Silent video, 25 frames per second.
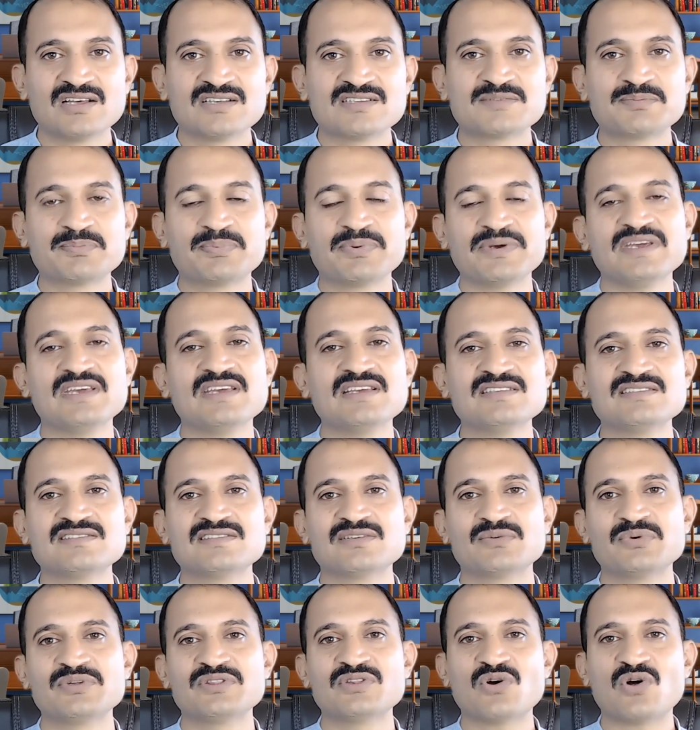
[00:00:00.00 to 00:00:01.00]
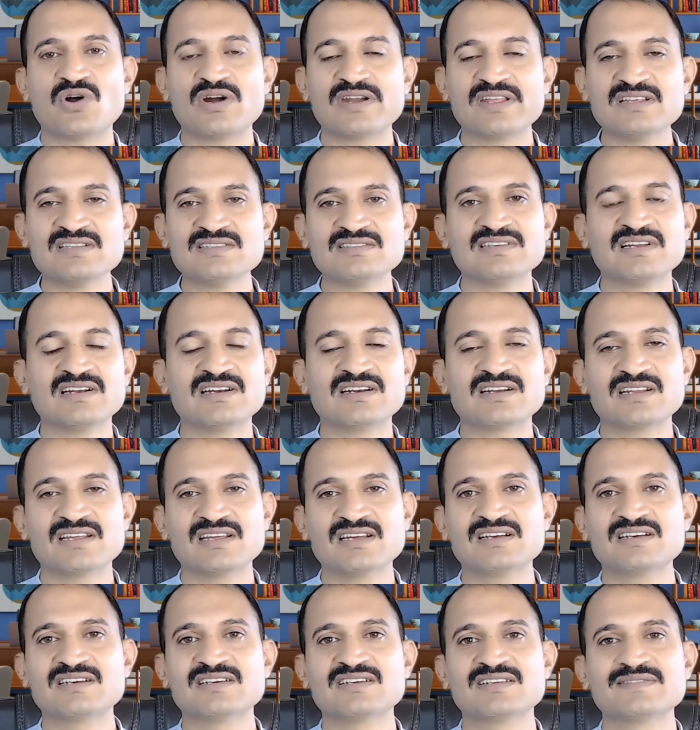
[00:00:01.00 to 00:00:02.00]
speech with
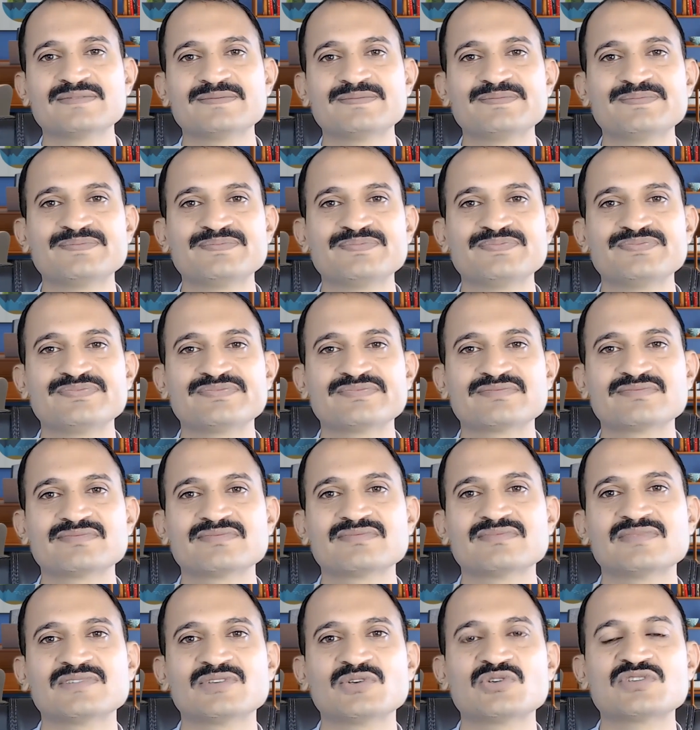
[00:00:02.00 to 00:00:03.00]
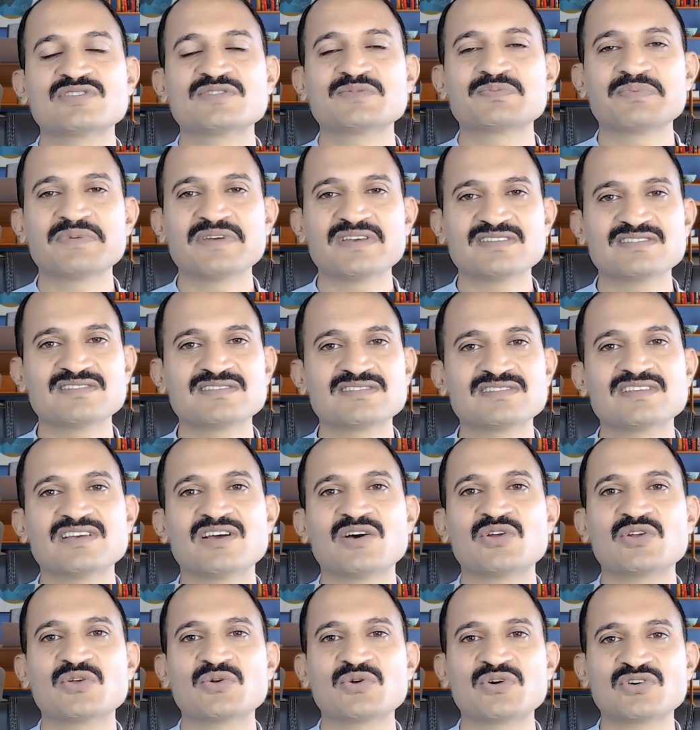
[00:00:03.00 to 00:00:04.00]
audience-centric, your speech
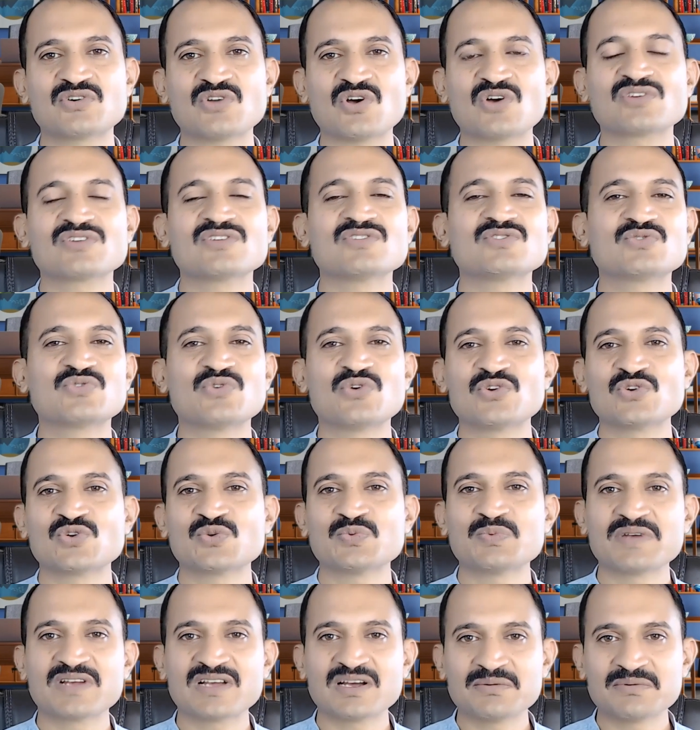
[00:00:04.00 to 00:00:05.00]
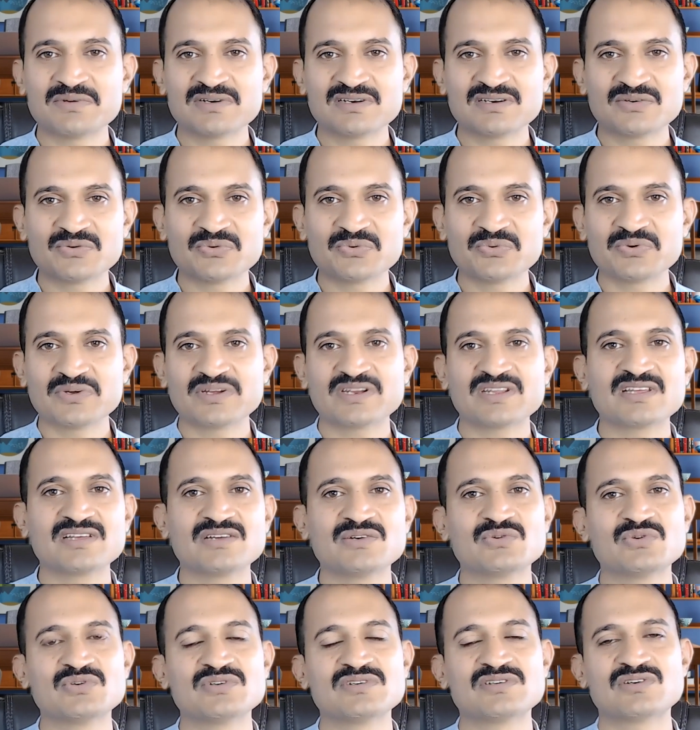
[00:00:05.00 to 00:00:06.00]
or your talk is going to become a very
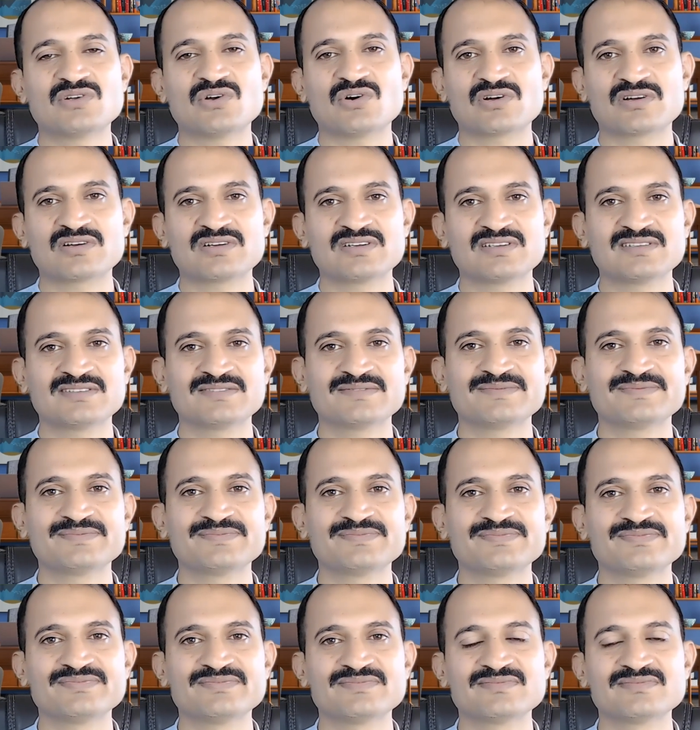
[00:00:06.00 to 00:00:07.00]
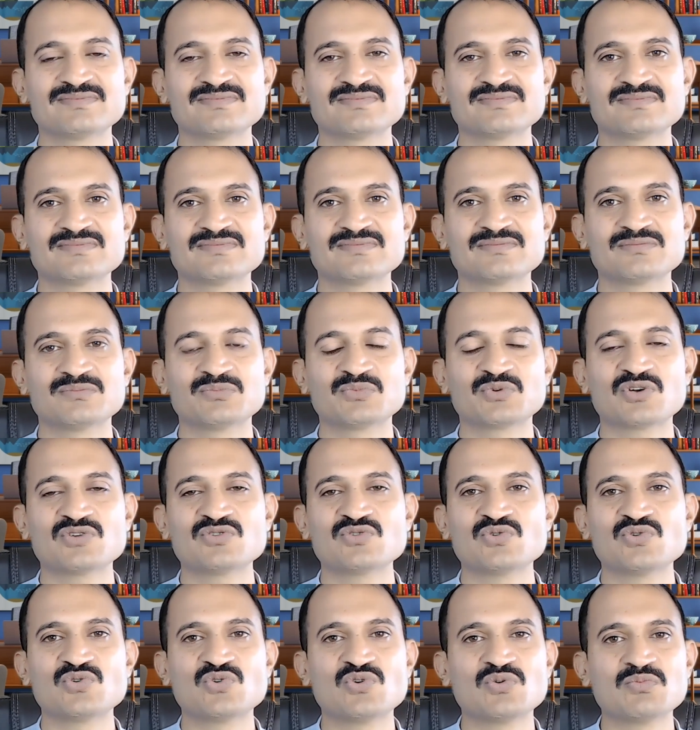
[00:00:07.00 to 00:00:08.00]
good talk
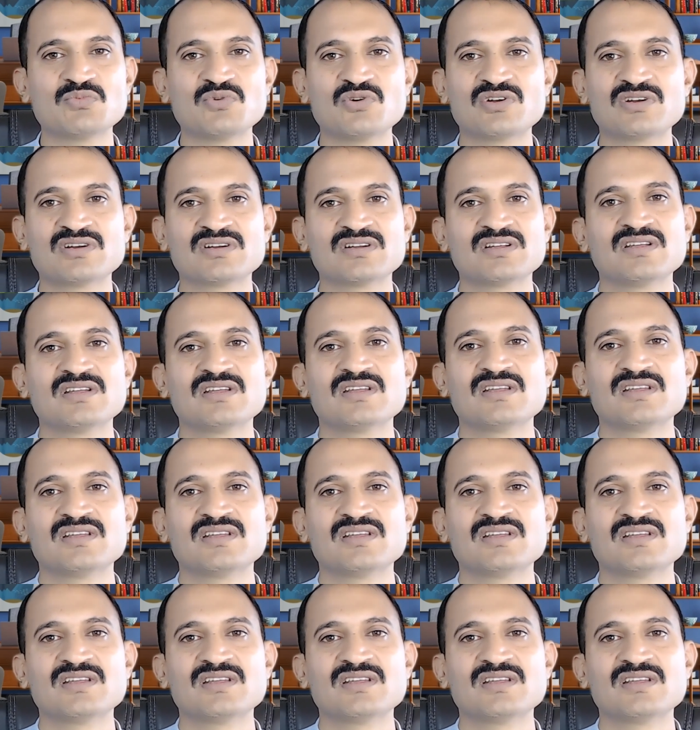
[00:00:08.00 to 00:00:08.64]
because you no more